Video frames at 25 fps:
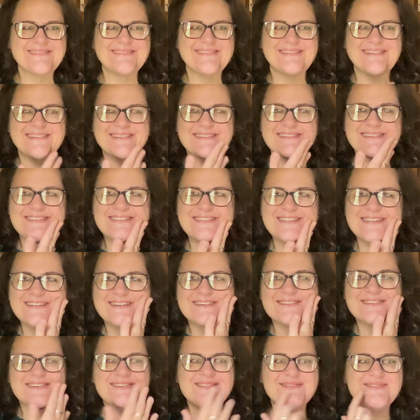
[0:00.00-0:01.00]
How the cheek
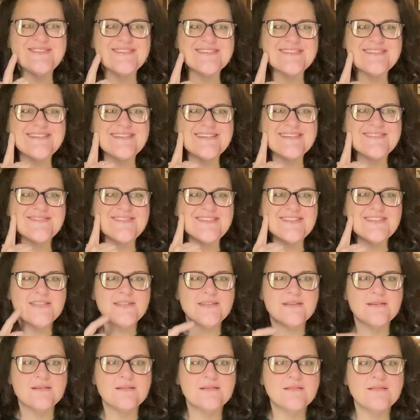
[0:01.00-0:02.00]
goes up more, not as much
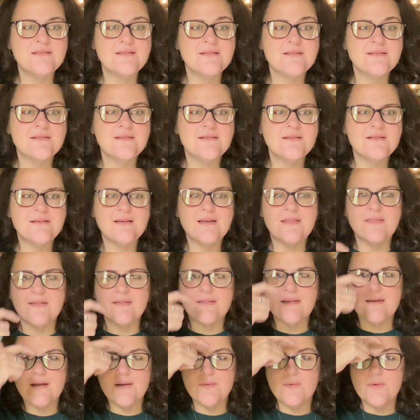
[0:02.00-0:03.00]
here. And this
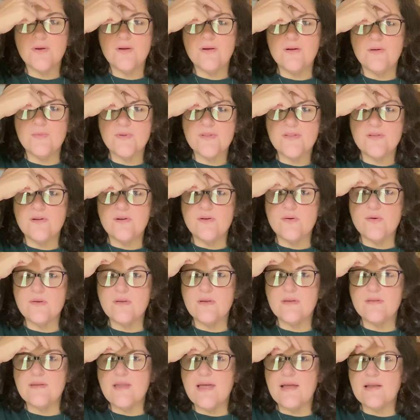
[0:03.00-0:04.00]
eyebrow almost all
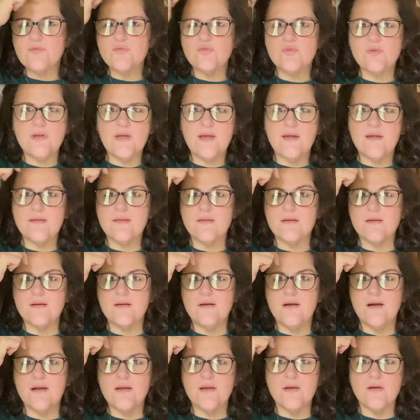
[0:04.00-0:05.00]
naturally has like a
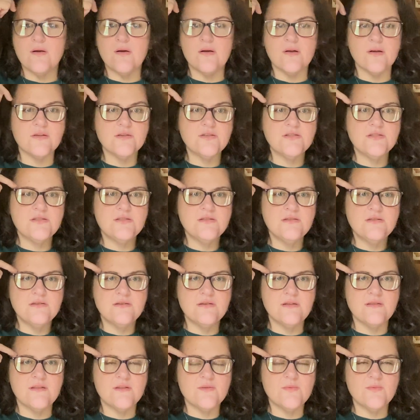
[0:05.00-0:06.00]
higher arch,
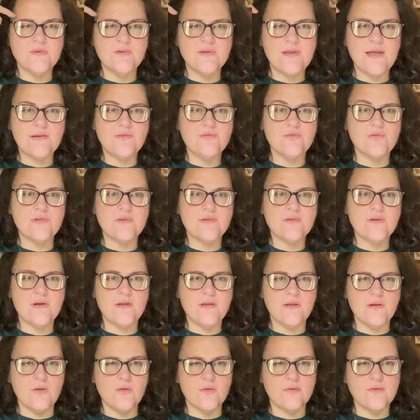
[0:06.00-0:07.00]
and this one naturally just kind
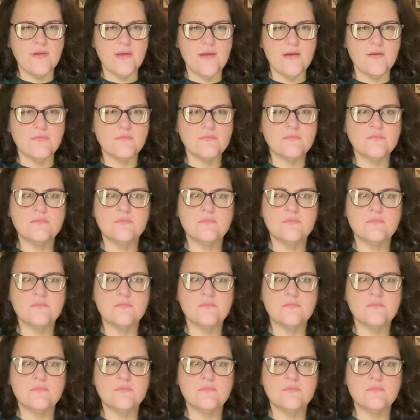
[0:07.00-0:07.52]
of goes down.